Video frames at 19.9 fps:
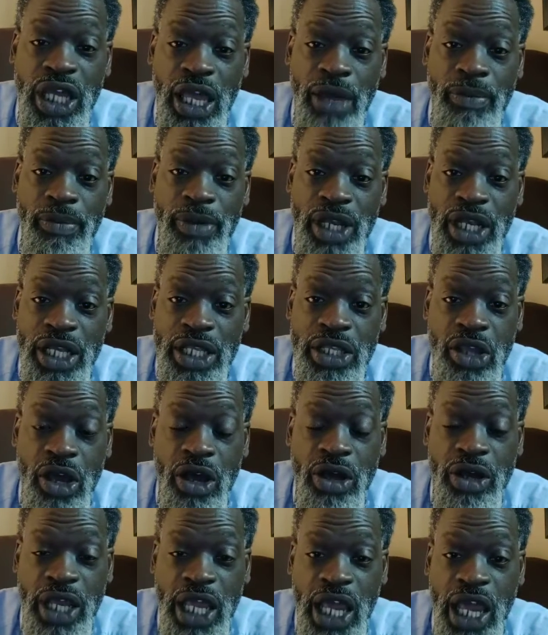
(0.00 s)
at me that
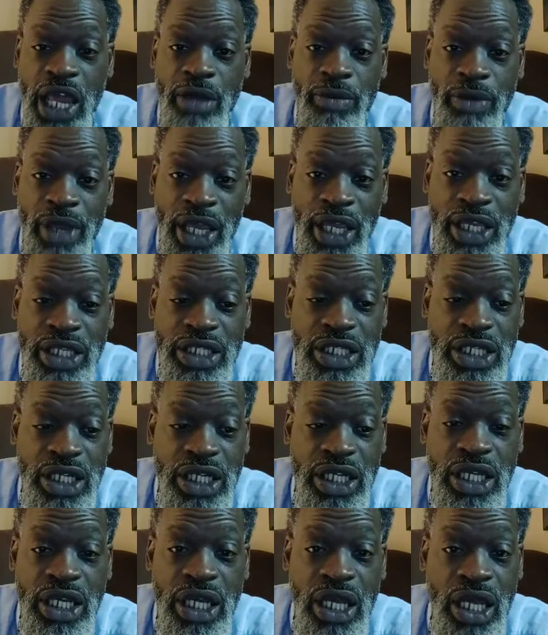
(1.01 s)
thought came
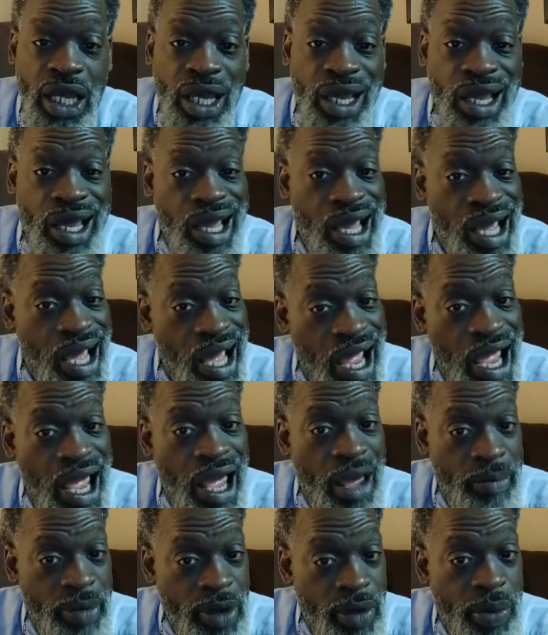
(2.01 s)
easily, I
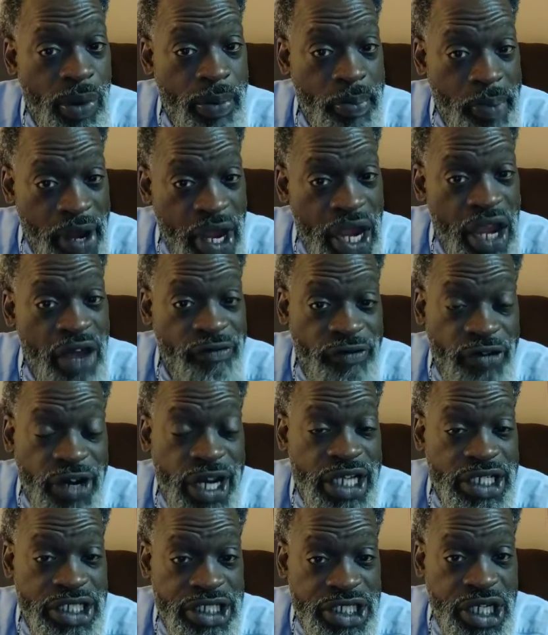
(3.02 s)
have been preparing for
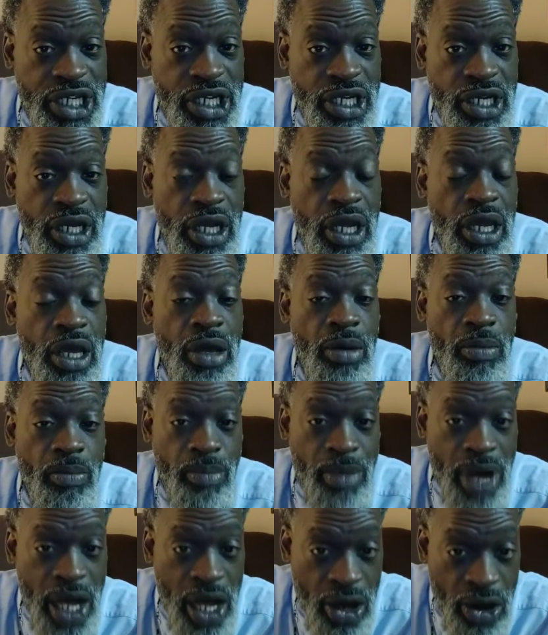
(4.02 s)
that shit
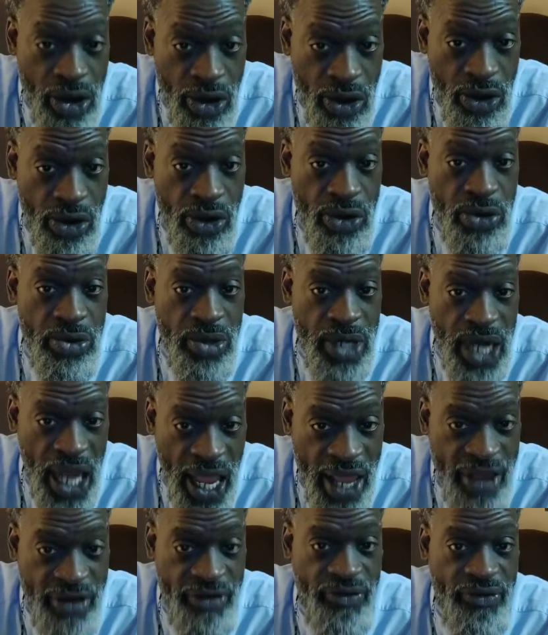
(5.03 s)
my whole
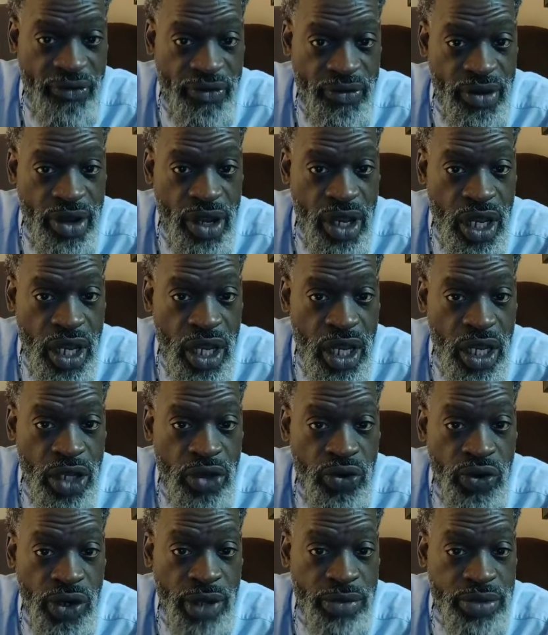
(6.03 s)
life.
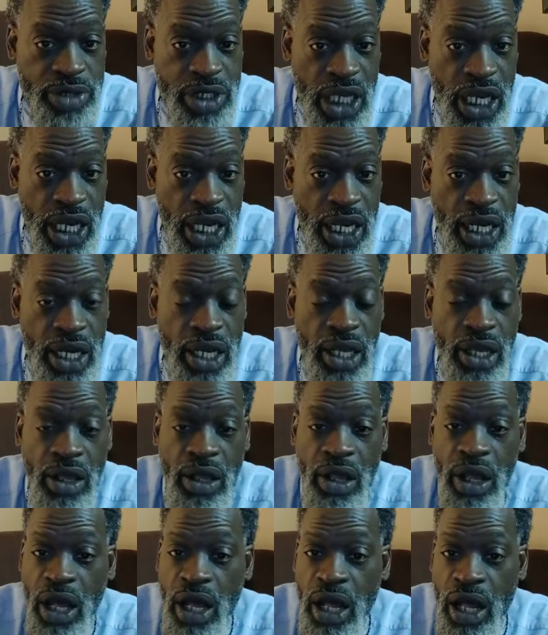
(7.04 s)
You know what I'm saying?
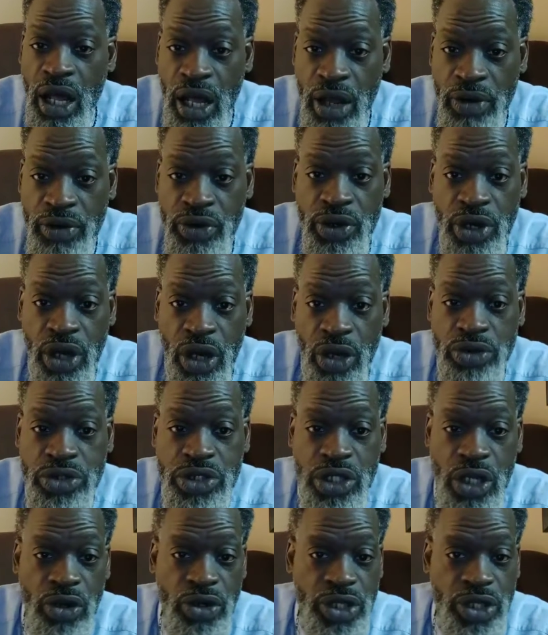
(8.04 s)
So